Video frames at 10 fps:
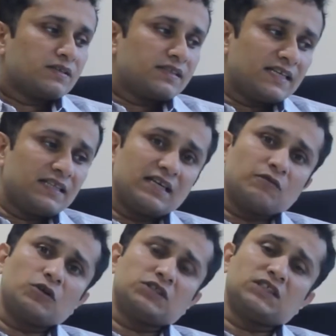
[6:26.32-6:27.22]
Then
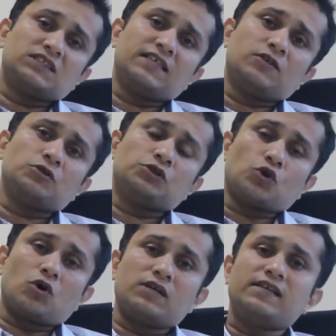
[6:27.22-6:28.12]
there was a set on
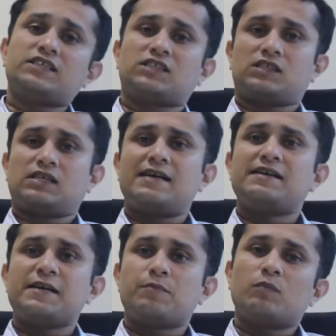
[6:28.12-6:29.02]
chocolates
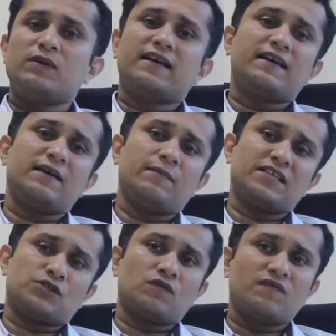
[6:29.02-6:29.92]
and Republic Day
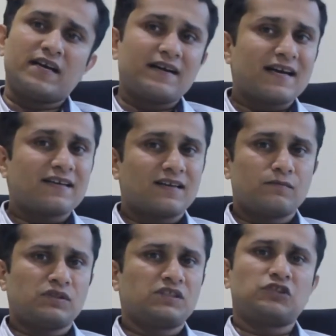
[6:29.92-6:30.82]
based on Venn
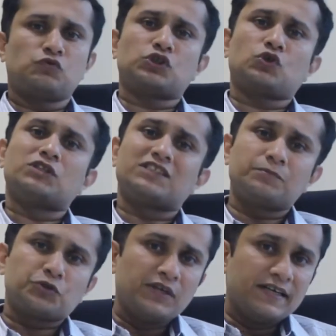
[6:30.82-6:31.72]
diagrams. This was
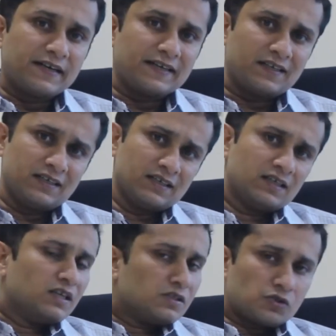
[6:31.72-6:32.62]
conceptually tricky.
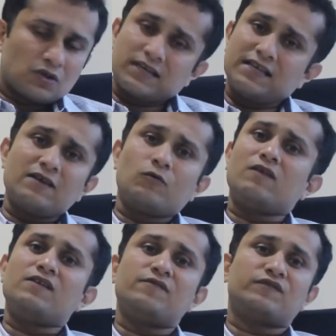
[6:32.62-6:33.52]
So again I would
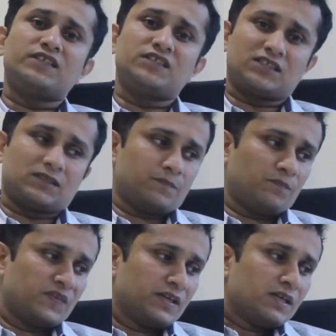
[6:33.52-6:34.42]
have left this.
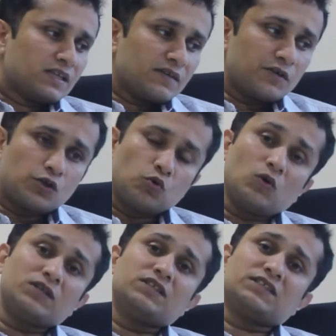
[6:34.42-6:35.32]
There were 2
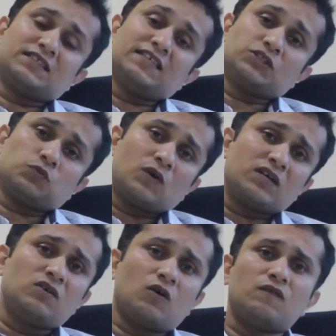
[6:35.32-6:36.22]
other sets,
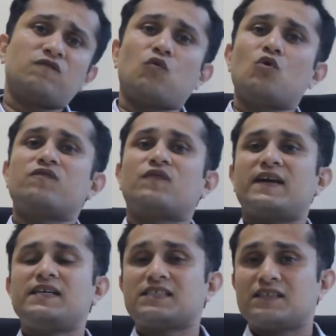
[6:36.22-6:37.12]
one on 4
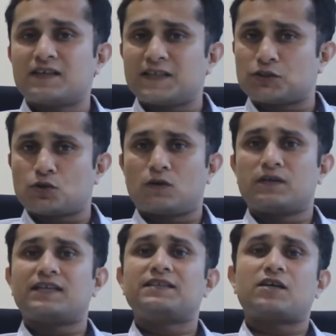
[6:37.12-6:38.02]
friends in a
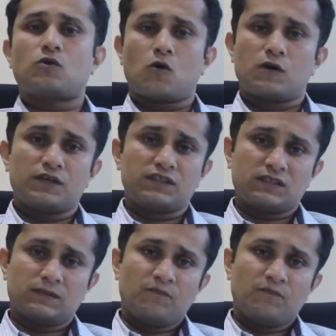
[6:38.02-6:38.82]
restaurant and their orders,